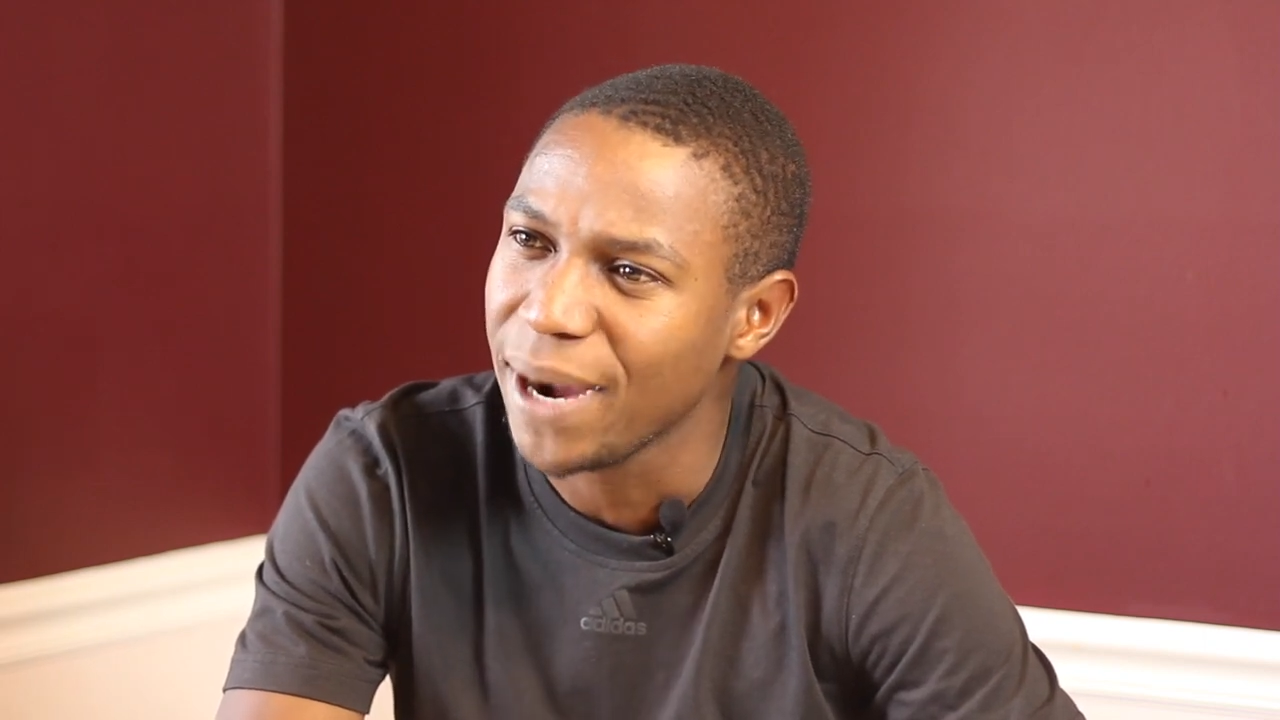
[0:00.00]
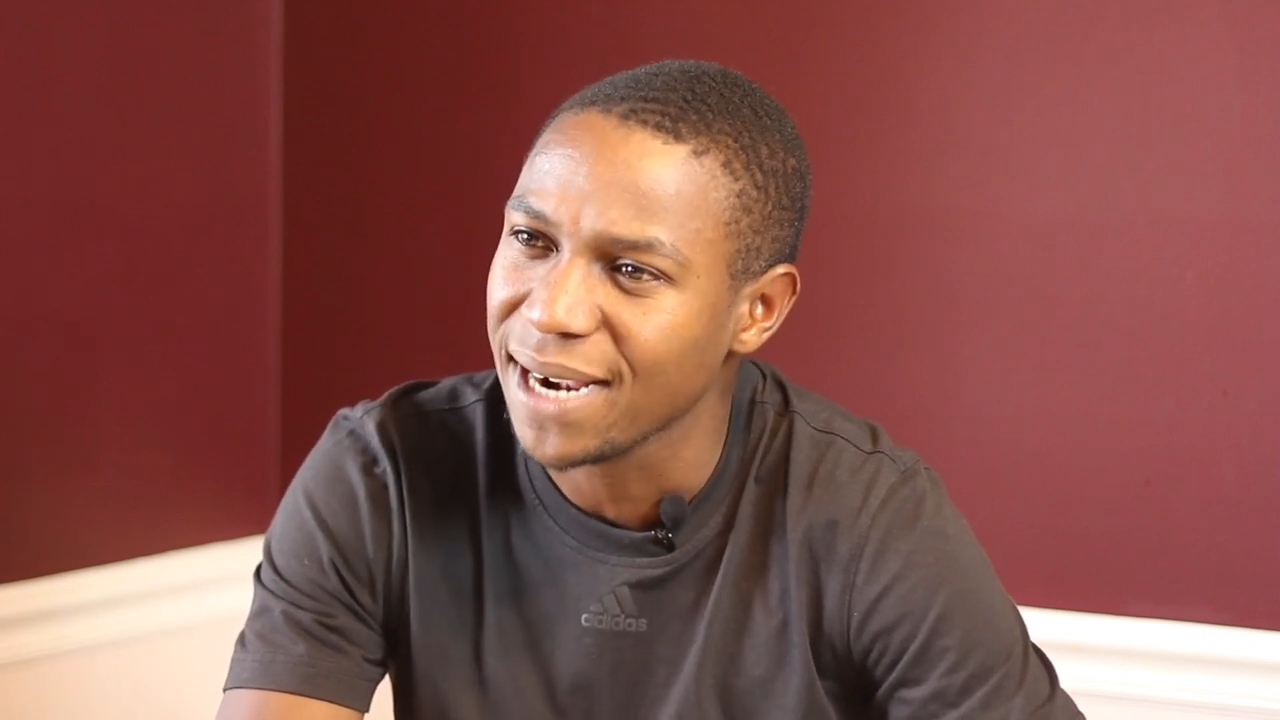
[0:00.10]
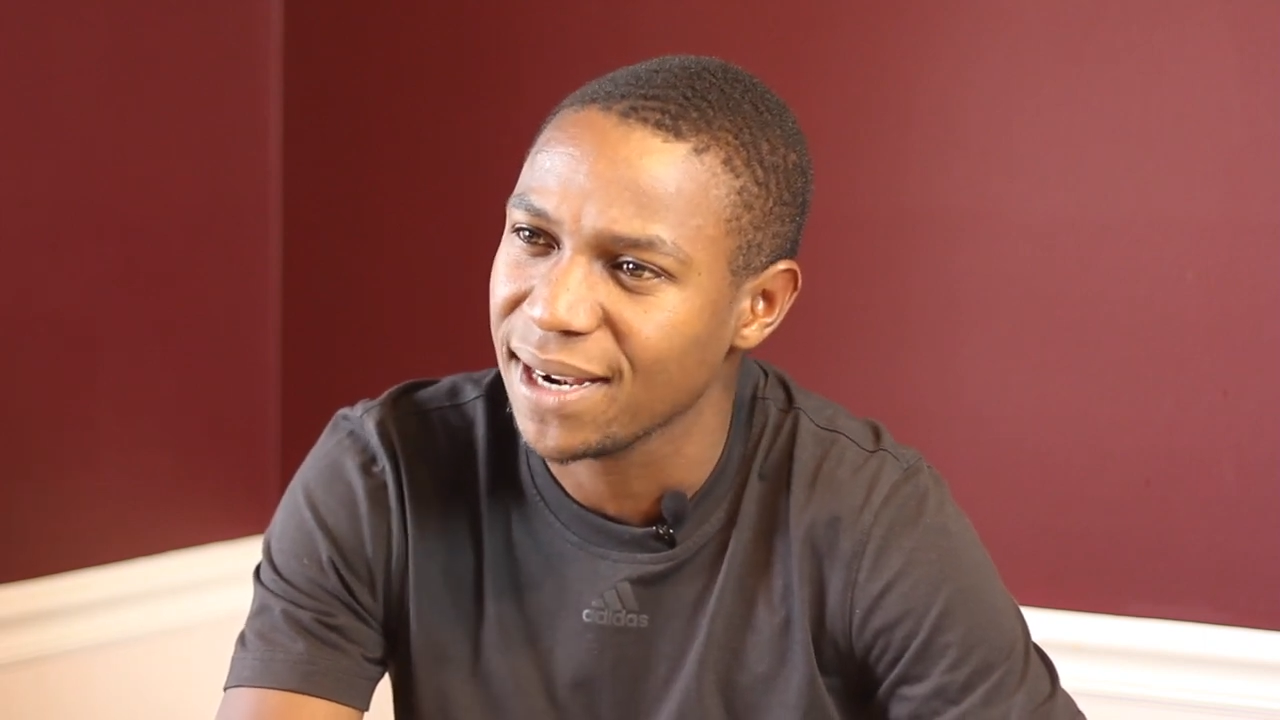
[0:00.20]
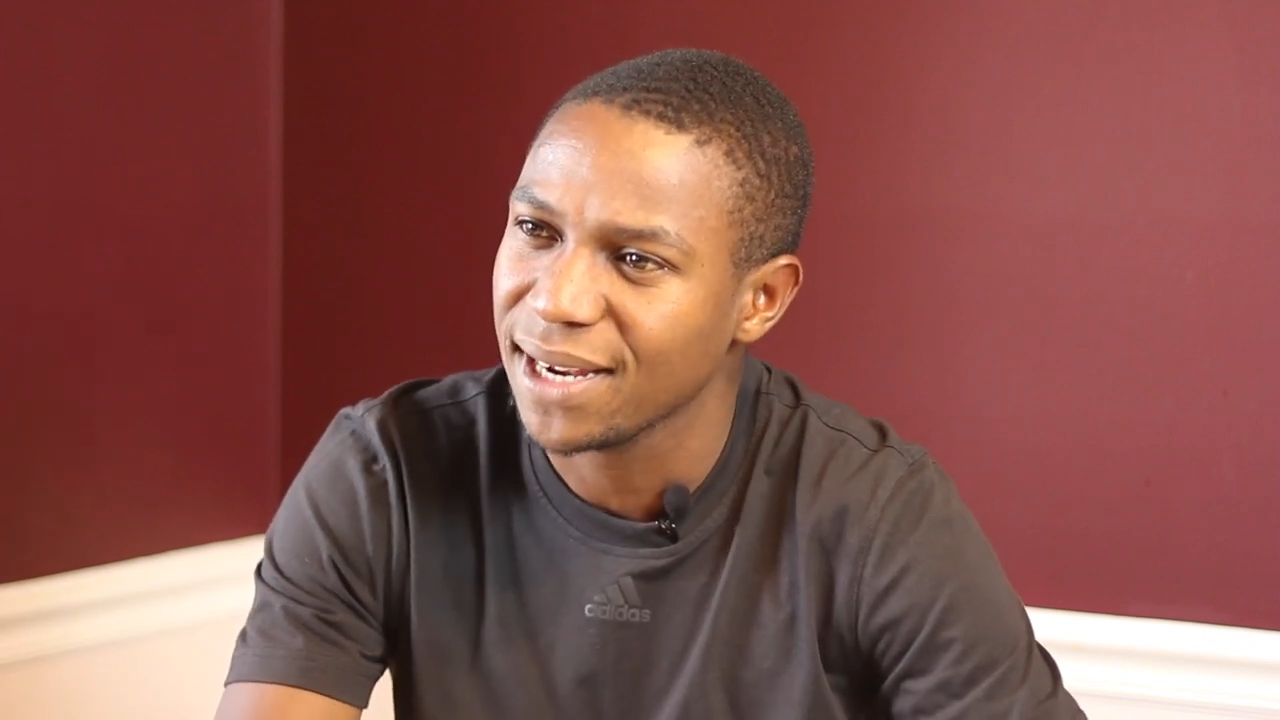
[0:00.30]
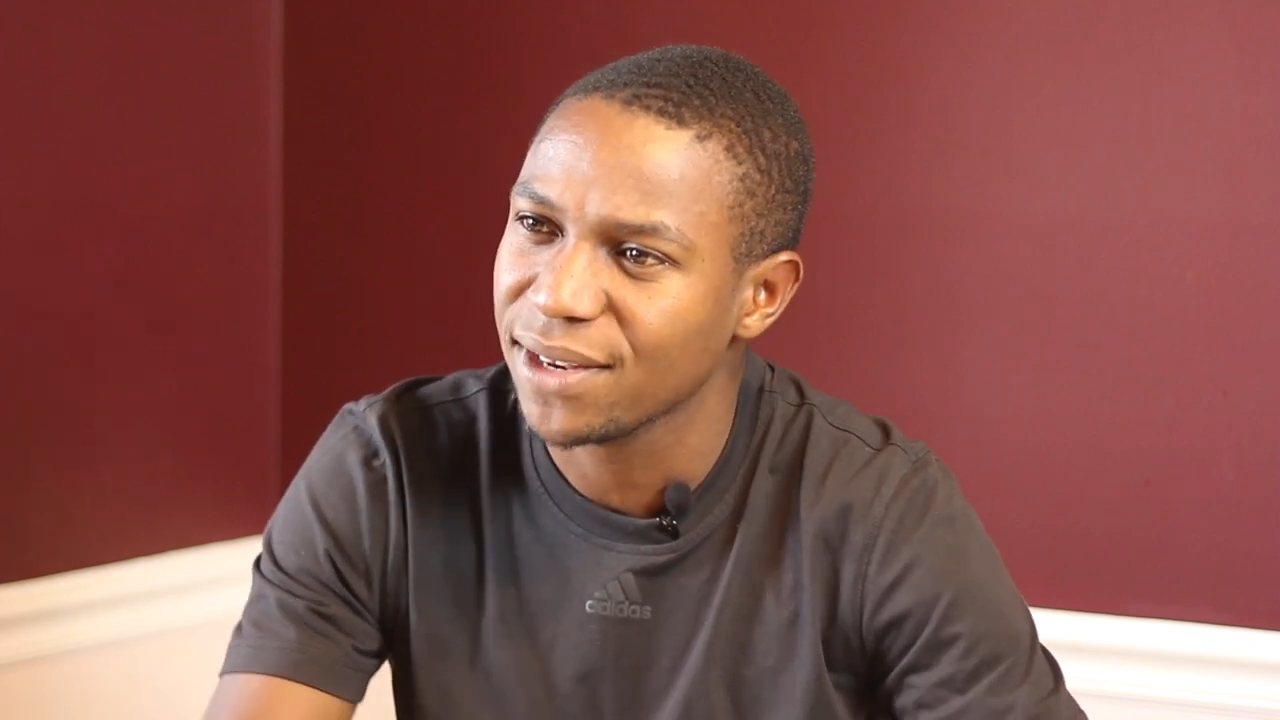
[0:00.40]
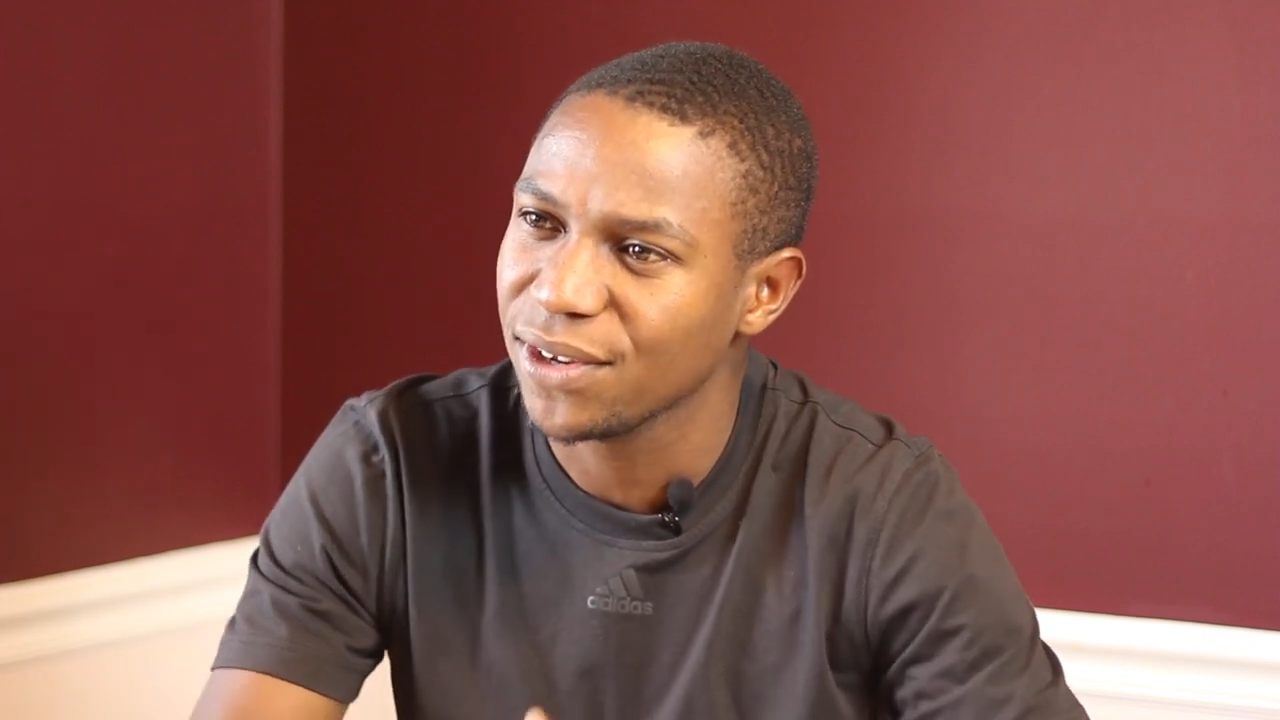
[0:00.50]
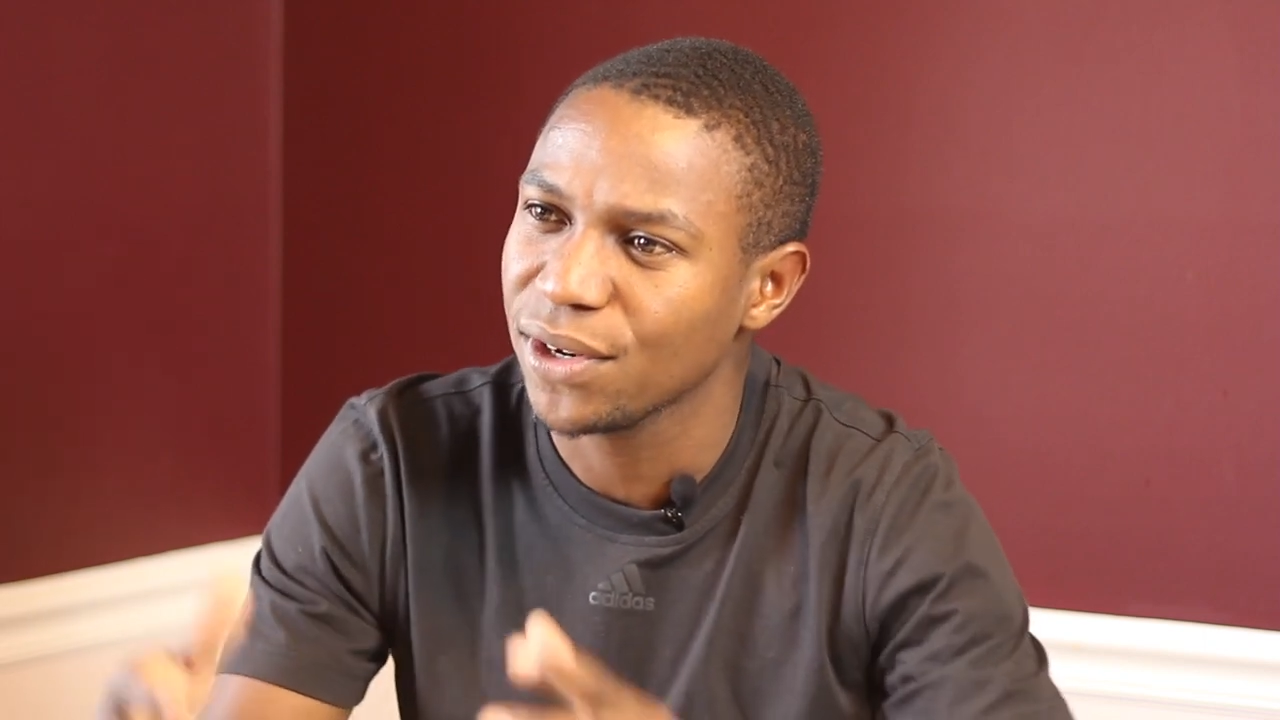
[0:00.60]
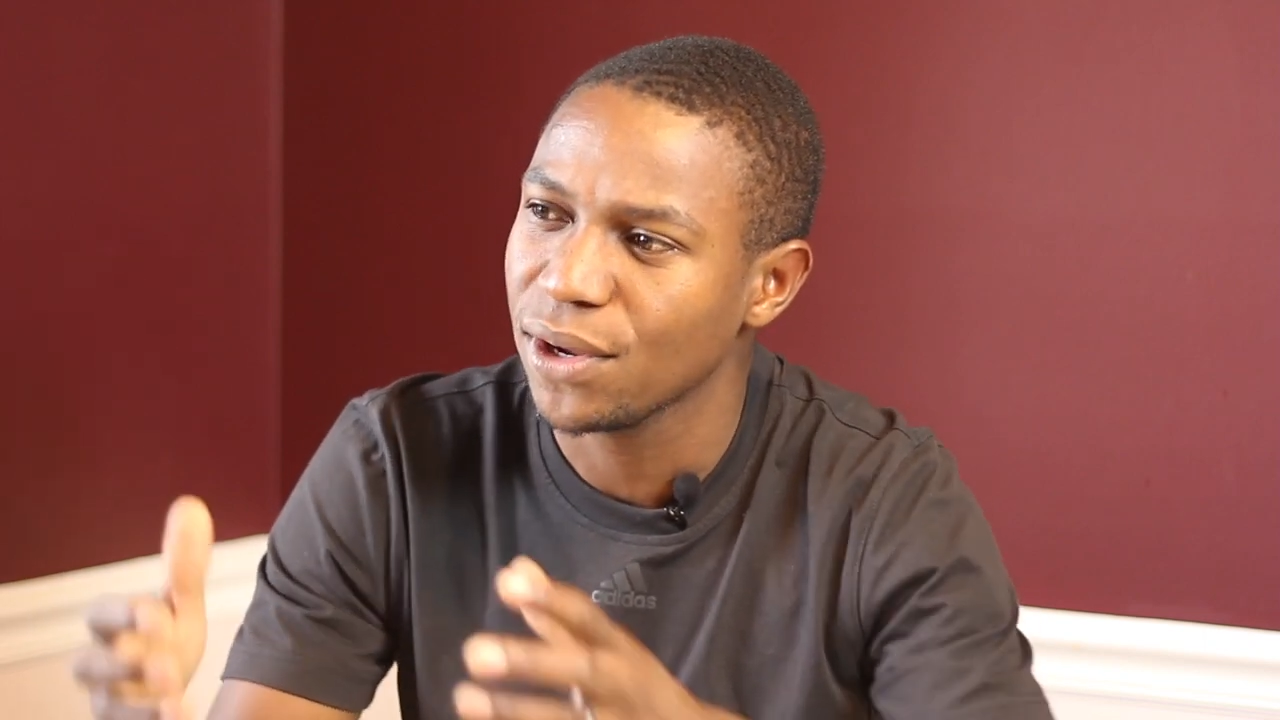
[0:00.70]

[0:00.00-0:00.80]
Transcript: part that,